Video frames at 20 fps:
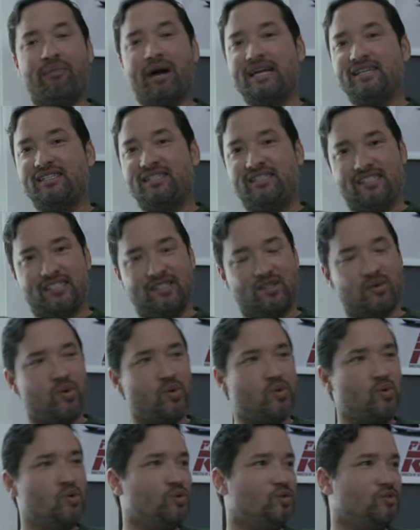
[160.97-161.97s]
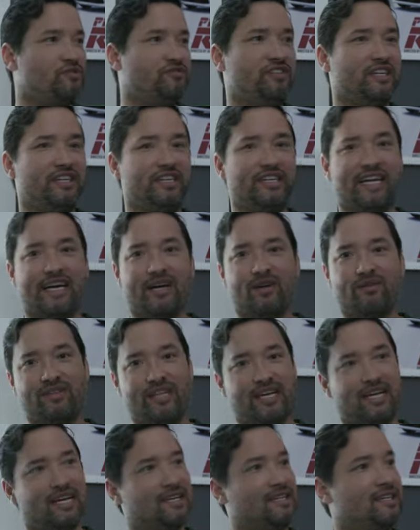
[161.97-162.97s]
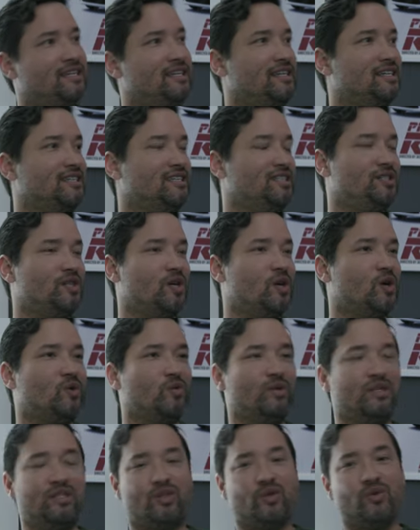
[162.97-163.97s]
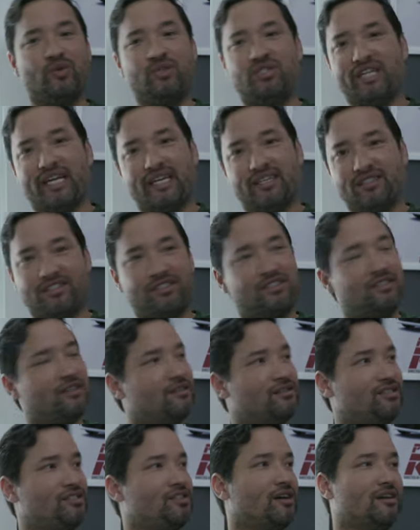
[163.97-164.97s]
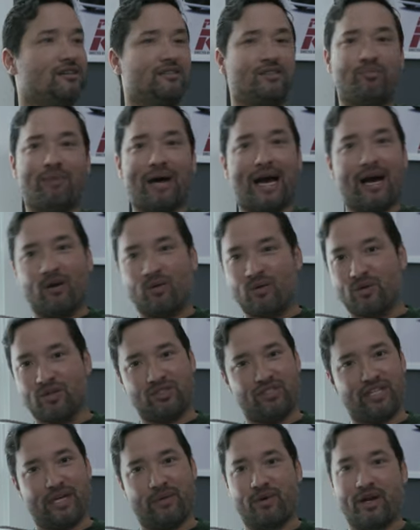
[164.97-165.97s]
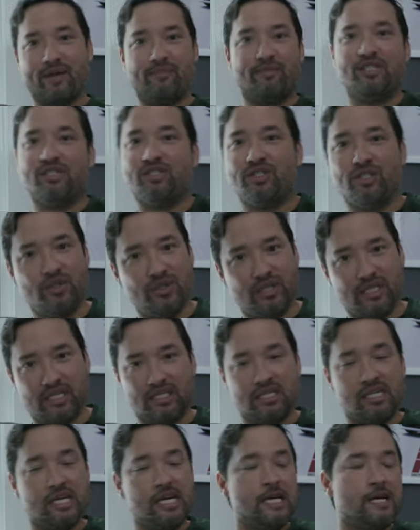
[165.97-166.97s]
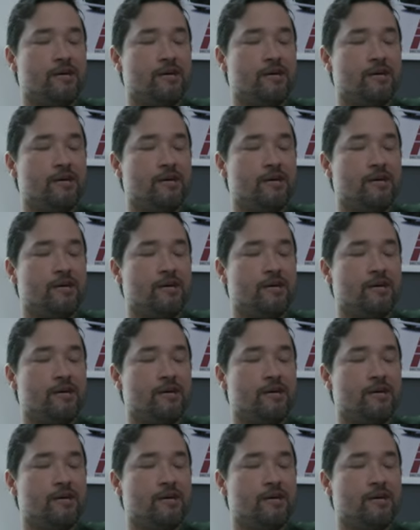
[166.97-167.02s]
Bison, who's figured out that, you know, through Shang Tsung's powers, they were able to do this.